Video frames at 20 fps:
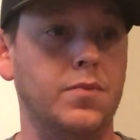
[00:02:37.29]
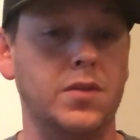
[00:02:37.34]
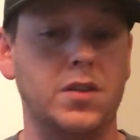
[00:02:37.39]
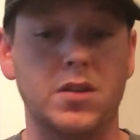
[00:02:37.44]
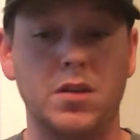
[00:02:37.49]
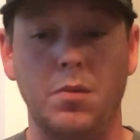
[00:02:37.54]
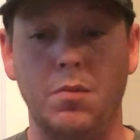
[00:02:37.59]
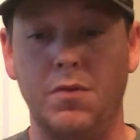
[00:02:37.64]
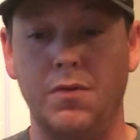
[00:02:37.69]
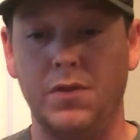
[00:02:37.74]

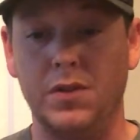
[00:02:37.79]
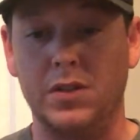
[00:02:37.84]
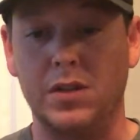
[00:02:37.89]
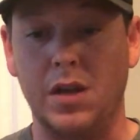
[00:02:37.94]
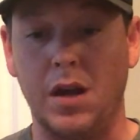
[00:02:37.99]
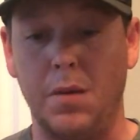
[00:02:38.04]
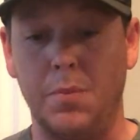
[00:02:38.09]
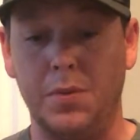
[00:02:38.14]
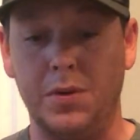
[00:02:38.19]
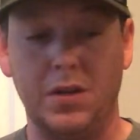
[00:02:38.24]
some of its
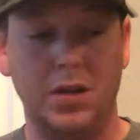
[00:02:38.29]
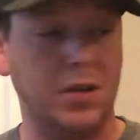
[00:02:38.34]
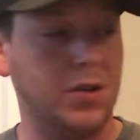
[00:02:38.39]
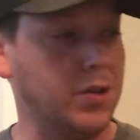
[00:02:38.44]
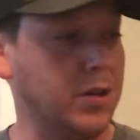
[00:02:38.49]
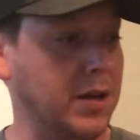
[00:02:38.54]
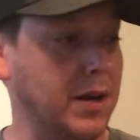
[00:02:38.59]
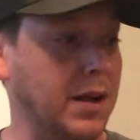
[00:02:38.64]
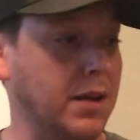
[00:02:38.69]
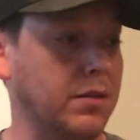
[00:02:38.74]

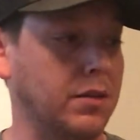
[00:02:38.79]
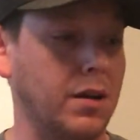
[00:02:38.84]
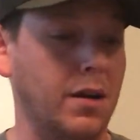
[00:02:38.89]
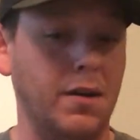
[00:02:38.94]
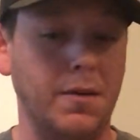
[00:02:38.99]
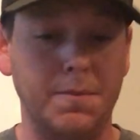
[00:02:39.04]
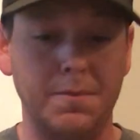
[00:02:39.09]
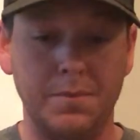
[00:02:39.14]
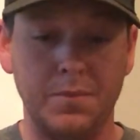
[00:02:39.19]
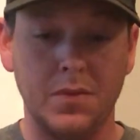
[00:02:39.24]
competition out
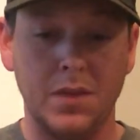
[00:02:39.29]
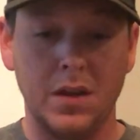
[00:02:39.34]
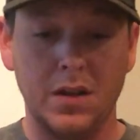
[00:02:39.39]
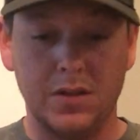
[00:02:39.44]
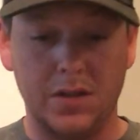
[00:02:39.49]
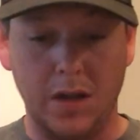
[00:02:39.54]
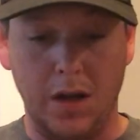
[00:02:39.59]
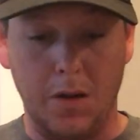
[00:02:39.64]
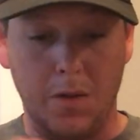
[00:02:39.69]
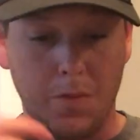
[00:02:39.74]
there.
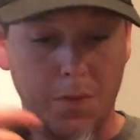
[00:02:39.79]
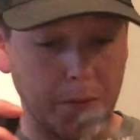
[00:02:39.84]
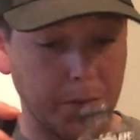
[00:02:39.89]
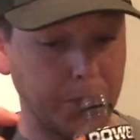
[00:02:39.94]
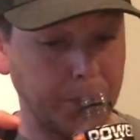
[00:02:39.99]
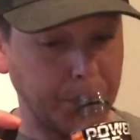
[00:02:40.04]
So